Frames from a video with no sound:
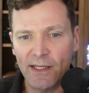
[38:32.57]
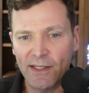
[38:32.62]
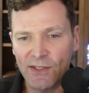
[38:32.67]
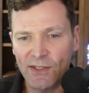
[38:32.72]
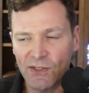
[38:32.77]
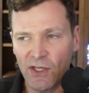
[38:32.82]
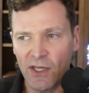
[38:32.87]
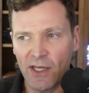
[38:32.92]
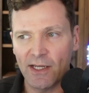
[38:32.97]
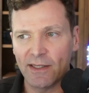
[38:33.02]
a
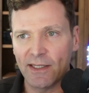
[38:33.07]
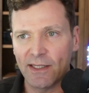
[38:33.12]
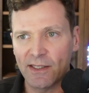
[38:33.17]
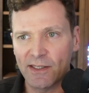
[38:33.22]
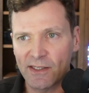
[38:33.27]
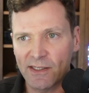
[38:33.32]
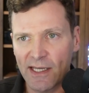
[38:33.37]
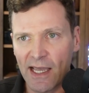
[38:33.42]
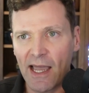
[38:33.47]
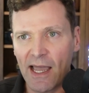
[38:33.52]
site
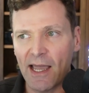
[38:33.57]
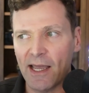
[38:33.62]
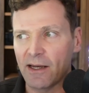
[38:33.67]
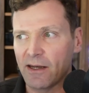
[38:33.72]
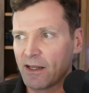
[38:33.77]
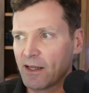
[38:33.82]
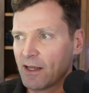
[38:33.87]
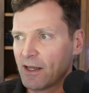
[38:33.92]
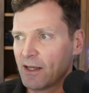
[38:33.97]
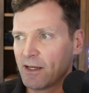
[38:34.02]
that's
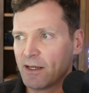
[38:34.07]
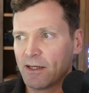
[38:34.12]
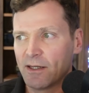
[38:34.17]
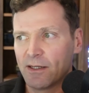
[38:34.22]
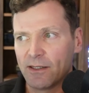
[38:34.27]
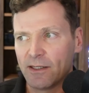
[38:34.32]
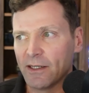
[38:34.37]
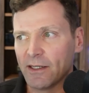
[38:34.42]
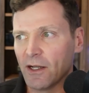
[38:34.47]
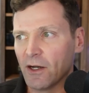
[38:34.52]
got,
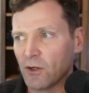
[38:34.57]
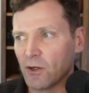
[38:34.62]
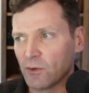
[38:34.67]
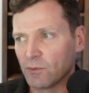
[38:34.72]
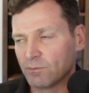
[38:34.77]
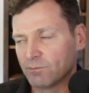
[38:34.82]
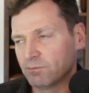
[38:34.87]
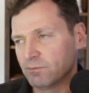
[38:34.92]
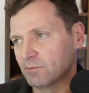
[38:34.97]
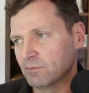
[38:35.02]
you
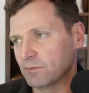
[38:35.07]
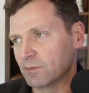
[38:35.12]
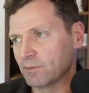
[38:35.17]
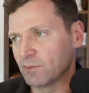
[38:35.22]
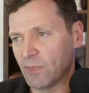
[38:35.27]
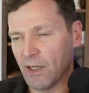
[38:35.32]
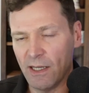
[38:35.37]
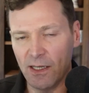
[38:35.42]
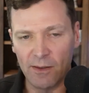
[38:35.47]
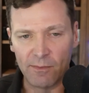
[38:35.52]
know,
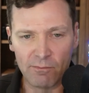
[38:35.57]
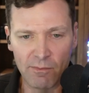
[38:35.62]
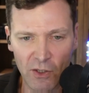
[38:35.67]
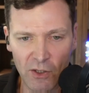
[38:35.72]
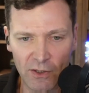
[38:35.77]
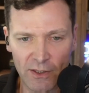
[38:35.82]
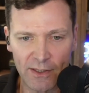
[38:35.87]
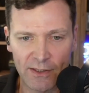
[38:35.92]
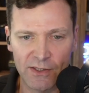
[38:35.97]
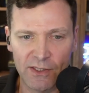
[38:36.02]
uh,
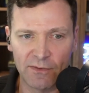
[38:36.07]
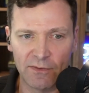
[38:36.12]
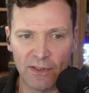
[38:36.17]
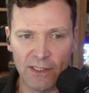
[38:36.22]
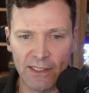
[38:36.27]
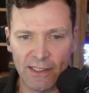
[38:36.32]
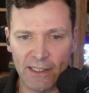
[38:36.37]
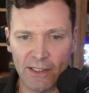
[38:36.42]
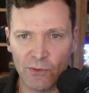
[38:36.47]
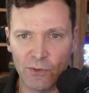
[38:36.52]
millions of
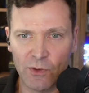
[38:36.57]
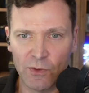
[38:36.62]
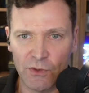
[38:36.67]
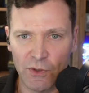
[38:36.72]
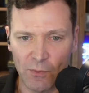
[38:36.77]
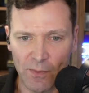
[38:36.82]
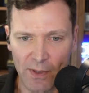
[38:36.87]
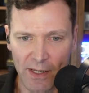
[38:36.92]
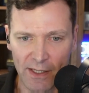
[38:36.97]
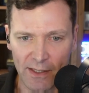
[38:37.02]
linking root
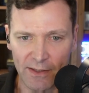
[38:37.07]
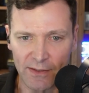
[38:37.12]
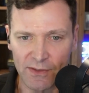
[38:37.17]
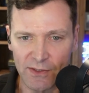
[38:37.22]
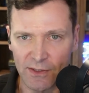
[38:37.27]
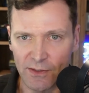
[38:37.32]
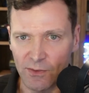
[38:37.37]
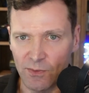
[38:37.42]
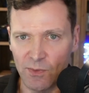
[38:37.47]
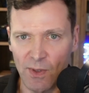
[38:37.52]
domains
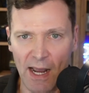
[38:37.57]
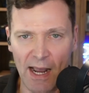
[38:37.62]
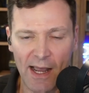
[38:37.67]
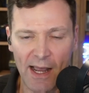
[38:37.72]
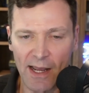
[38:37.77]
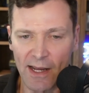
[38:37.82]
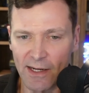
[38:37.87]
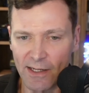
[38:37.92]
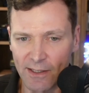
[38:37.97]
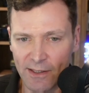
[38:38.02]
and
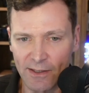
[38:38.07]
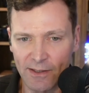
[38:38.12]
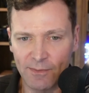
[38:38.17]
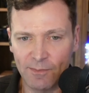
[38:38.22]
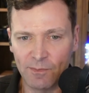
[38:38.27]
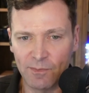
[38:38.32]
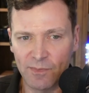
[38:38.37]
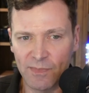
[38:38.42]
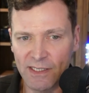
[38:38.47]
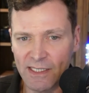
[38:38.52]
high
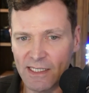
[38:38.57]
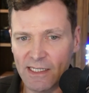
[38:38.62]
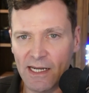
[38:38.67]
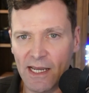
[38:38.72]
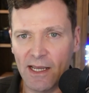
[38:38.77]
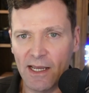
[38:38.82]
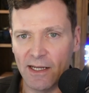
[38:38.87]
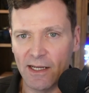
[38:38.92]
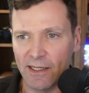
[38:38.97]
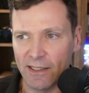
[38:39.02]
D
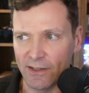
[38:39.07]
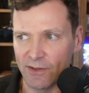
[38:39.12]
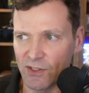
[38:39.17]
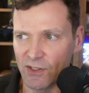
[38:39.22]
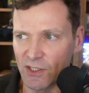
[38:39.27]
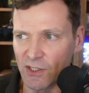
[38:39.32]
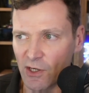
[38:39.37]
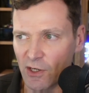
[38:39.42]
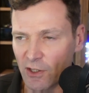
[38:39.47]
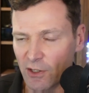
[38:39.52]
A and
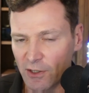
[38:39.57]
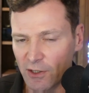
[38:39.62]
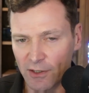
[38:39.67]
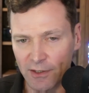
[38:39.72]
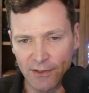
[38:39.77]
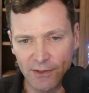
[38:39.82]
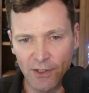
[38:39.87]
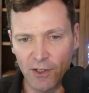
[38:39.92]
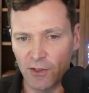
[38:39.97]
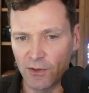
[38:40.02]
D
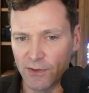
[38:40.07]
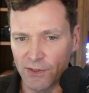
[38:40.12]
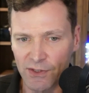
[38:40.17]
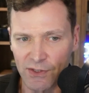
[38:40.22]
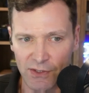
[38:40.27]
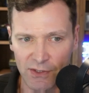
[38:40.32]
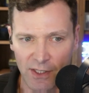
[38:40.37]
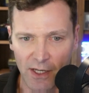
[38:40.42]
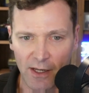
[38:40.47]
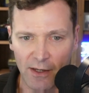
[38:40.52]
R and all this
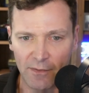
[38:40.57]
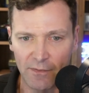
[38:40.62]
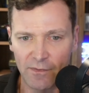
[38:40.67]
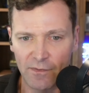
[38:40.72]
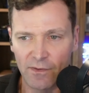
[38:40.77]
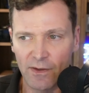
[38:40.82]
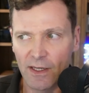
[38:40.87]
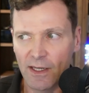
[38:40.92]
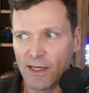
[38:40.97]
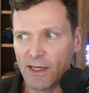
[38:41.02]
stuff,
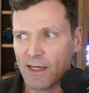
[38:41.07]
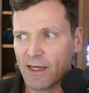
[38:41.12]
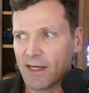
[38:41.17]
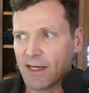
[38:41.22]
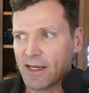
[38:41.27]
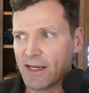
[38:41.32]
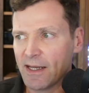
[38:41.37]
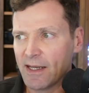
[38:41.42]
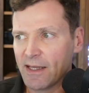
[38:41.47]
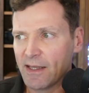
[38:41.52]

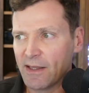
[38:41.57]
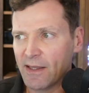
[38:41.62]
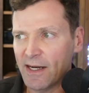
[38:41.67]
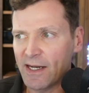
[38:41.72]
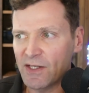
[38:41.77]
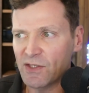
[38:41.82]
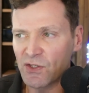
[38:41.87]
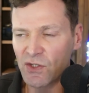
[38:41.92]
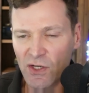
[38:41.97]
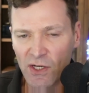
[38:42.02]
that
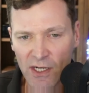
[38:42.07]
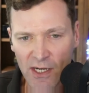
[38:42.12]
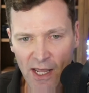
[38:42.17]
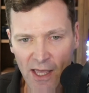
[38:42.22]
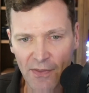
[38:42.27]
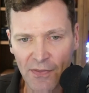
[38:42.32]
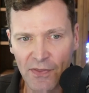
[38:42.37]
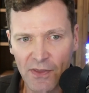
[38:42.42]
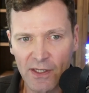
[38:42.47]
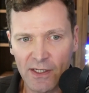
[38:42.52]
has
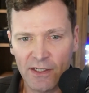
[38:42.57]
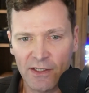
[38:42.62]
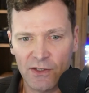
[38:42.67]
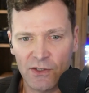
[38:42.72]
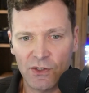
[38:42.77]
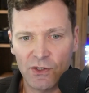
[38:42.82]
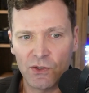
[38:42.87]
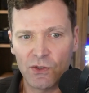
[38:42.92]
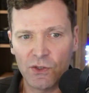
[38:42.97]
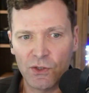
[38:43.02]
nothing
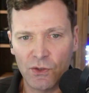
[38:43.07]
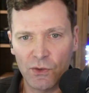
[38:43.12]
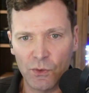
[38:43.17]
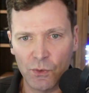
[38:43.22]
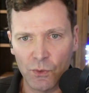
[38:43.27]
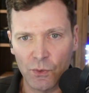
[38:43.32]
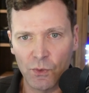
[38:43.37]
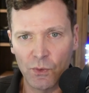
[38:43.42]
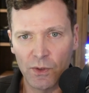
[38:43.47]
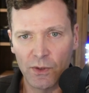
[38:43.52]
to
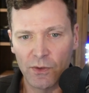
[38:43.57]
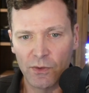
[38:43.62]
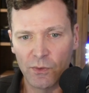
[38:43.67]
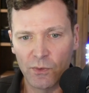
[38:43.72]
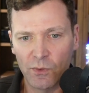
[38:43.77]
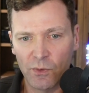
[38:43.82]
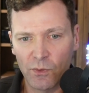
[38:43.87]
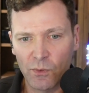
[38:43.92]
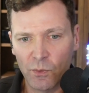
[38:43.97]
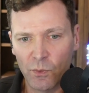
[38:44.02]
do
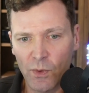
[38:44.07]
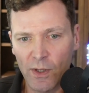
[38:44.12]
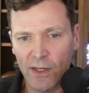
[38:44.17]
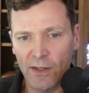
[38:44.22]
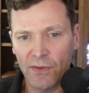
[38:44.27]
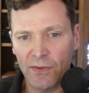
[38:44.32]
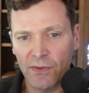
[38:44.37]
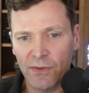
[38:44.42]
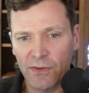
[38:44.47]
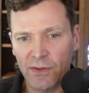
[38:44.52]

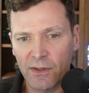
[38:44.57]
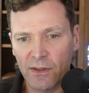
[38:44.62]
with